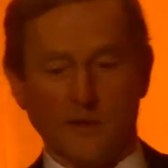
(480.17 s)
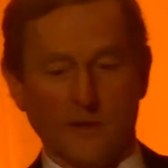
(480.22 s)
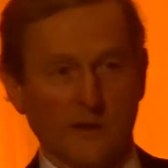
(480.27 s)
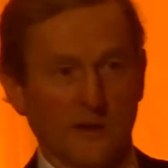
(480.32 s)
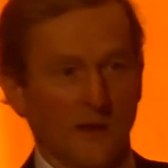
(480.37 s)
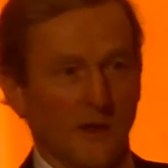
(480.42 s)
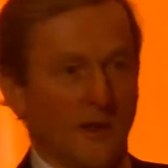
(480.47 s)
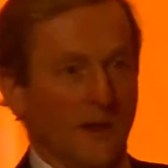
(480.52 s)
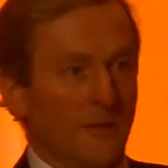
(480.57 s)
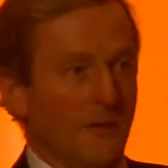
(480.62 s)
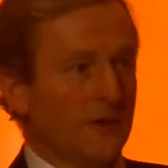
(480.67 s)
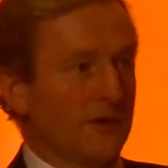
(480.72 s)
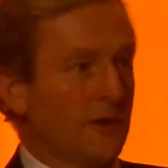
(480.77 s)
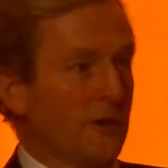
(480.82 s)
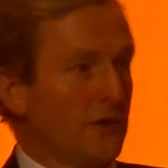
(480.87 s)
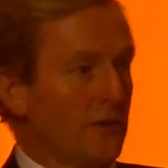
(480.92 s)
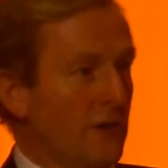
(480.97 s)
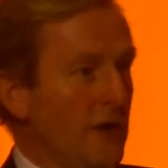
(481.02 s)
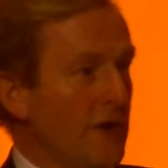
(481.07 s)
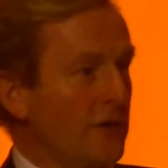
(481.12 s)
be. It was
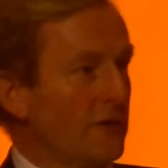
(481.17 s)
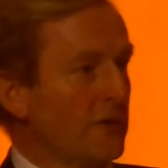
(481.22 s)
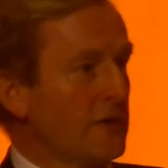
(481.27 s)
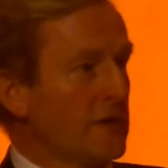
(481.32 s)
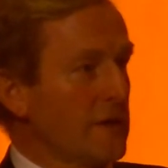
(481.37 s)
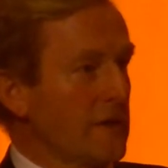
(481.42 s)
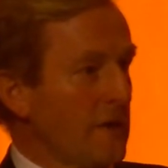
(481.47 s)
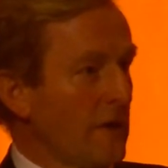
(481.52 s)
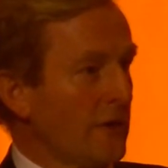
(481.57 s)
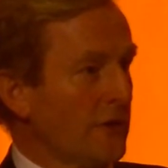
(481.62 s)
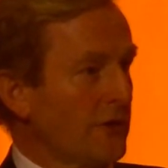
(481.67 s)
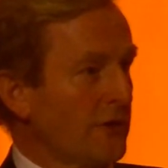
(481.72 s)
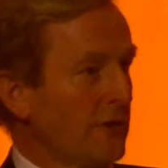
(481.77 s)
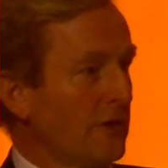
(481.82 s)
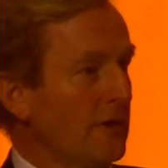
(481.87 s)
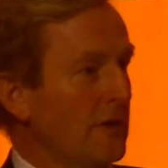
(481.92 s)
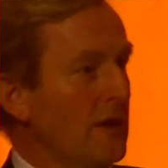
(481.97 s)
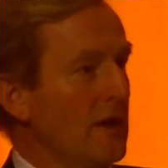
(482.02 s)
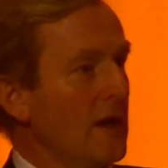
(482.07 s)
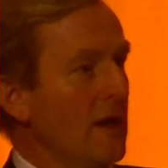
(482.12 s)
the greatest cluster